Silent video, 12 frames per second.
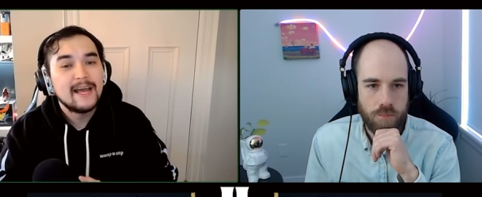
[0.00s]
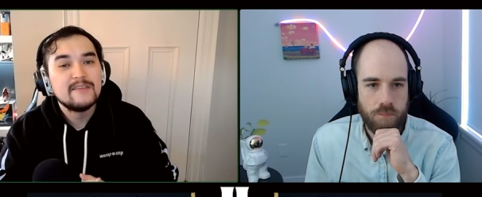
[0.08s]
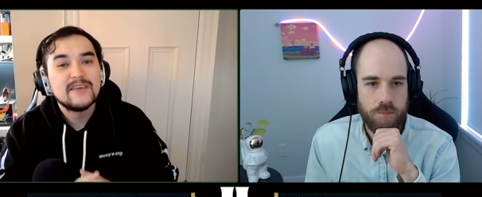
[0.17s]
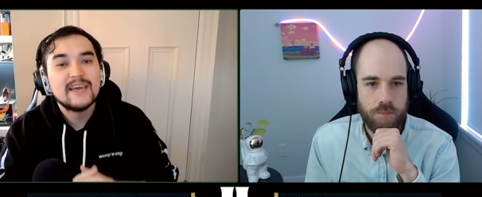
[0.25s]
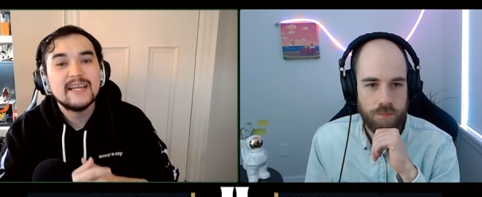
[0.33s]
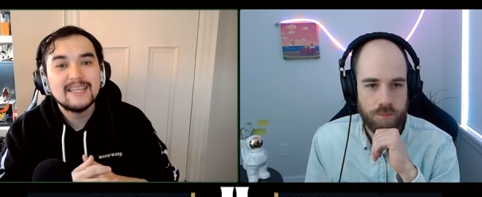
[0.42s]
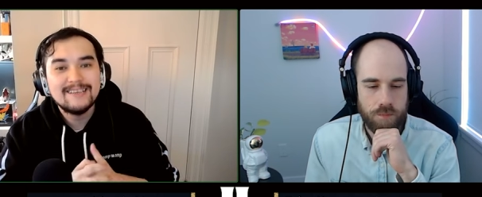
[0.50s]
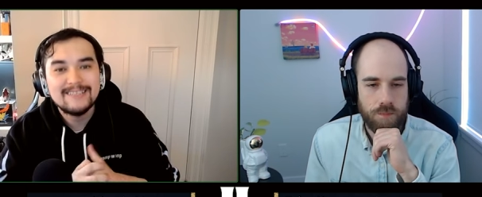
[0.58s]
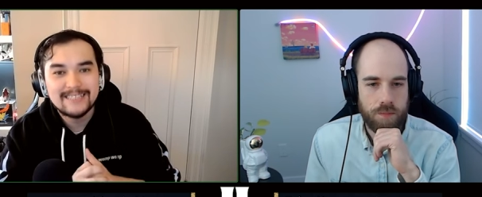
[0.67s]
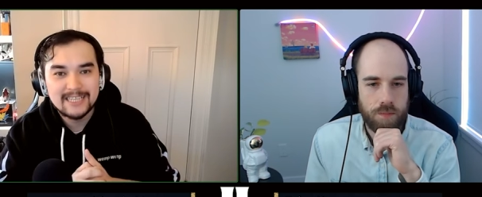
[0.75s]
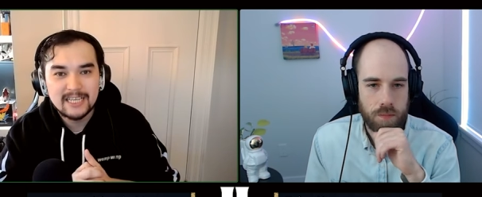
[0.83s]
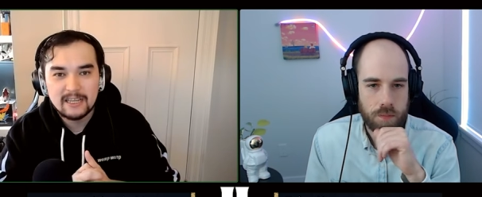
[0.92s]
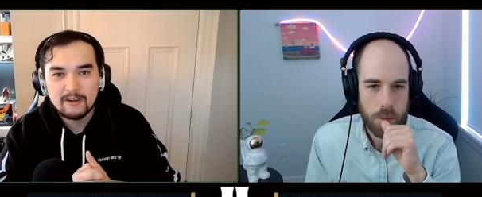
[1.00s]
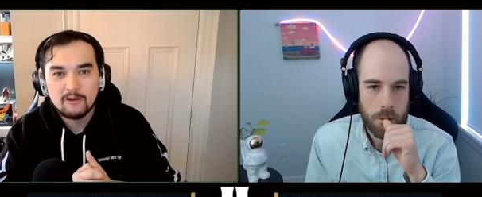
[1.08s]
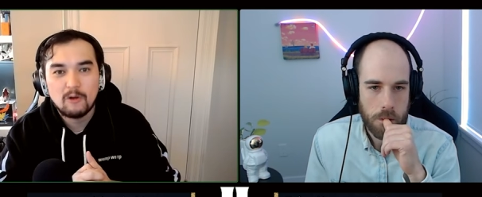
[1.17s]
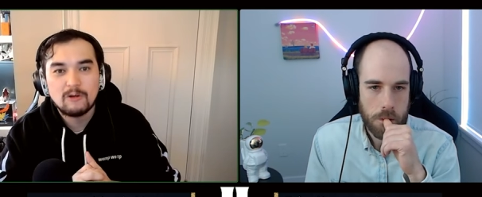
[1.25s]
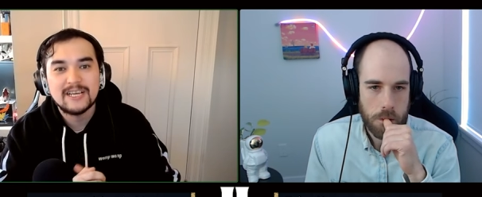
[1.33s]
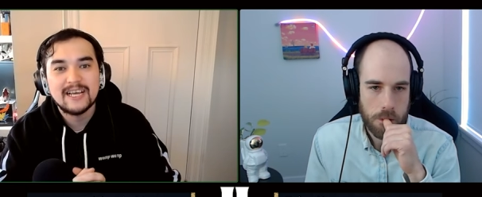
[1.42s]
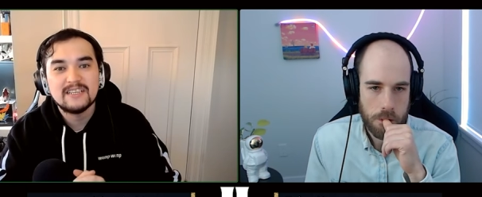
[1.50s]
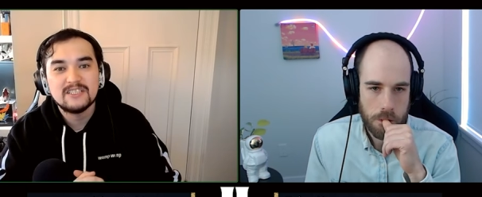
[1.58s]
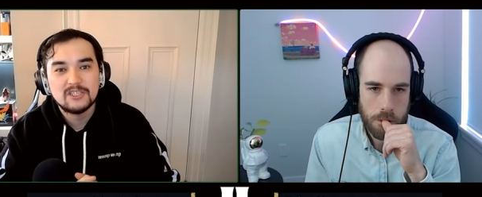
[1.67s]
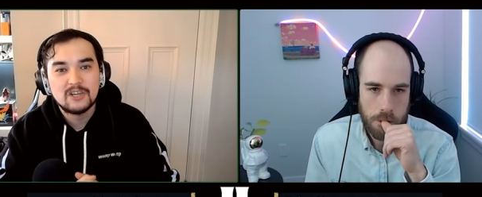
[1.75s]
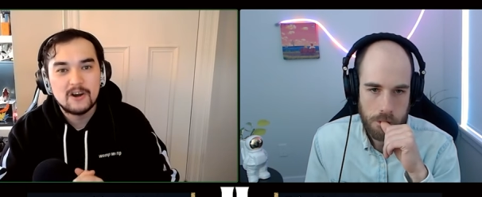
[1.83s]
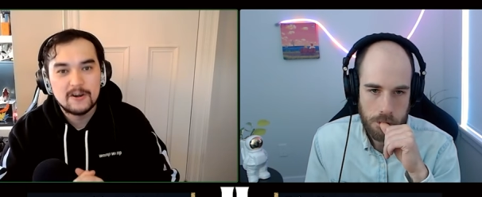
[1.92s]
Speaker 1: And the LEC, they're already getting
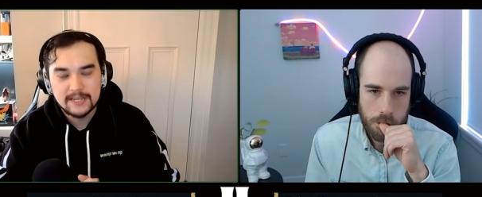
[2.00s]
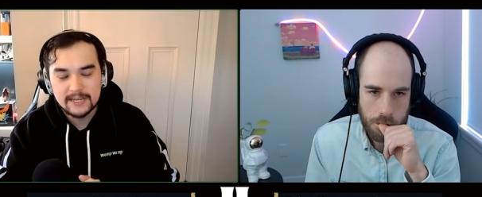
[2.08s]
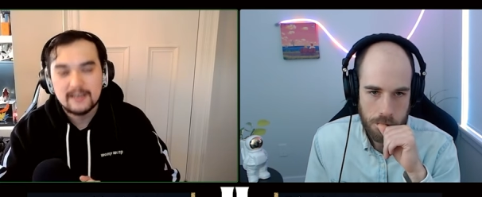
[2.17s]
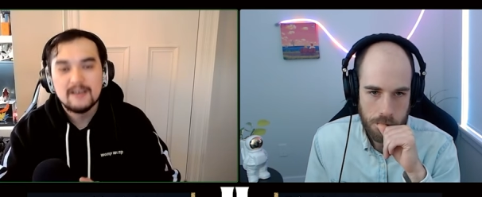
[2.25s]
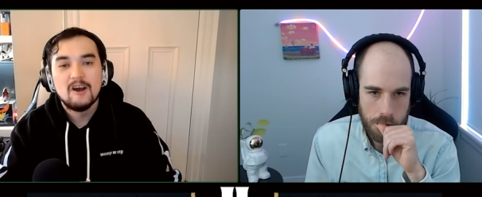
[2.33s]
started